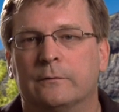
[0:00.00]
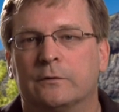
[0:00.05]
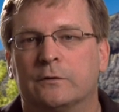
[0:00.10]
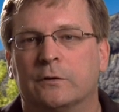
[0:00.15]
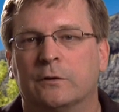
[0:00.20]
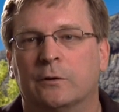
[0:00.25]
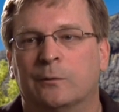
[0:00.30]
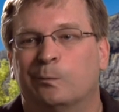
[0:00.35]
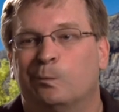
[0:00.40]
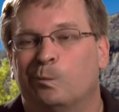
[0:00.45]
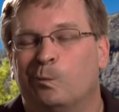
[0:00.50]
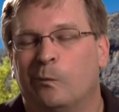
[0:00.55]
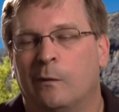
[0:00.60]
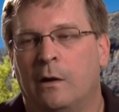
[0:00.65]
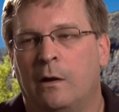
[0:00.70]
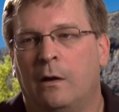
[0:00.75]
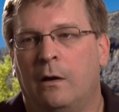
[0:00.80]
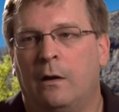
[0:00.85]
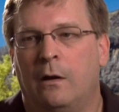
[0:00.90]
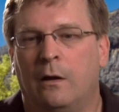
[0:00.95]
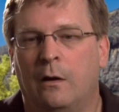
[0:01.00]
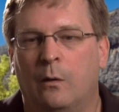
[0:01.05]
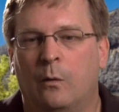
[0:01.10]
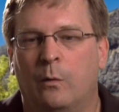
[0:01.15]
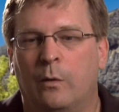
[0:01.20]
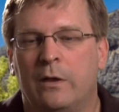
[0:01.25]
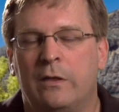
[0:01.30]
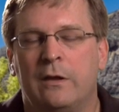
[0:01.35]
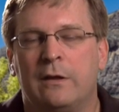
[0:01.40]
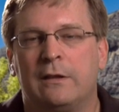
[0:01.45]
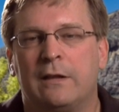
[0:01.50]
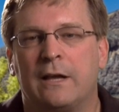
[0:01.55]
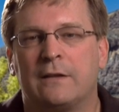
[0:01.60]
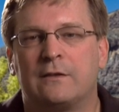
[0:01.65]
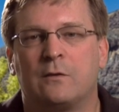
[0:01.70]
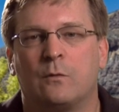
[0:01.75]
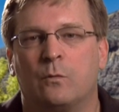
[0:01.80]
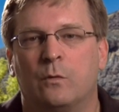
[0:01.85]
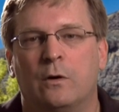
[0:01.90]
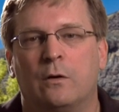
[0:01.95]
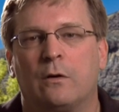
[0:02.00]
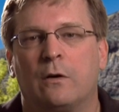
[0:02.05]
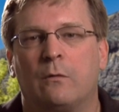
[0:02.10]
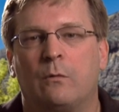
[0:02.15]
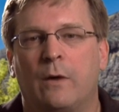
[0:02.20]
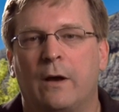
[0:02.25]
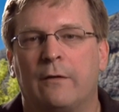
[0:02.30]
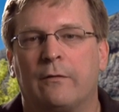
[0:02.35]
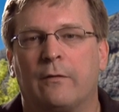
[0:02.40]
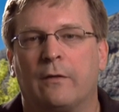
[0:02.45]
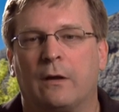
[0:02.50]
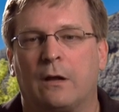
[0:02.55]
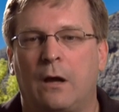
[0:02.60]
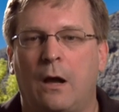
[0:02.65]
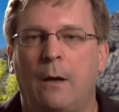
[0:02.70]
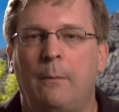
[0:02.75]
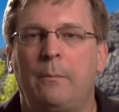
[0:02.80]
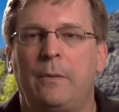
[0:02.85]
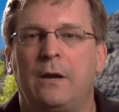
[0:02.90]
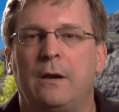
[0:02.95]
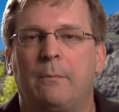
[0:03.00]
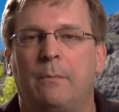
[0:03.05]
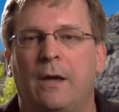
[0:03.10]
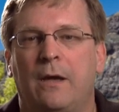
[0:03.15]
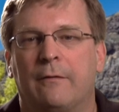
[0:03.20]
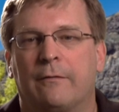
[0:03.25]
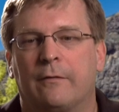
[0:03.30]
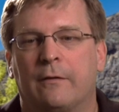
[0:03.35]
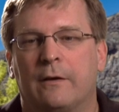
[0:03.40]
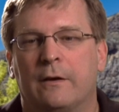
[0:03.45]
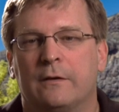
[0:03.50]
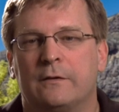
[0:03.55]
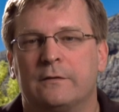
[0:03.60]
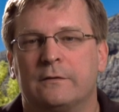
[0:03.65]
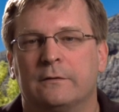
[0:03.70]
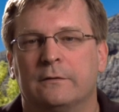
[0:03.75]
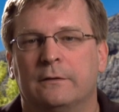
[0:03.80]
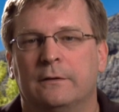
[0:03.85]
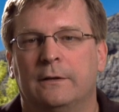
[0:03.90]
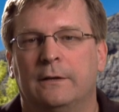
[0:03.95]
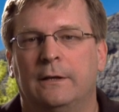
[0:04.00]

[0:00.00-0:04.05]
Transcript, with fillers: So we think that's a real good way for the company to pay for this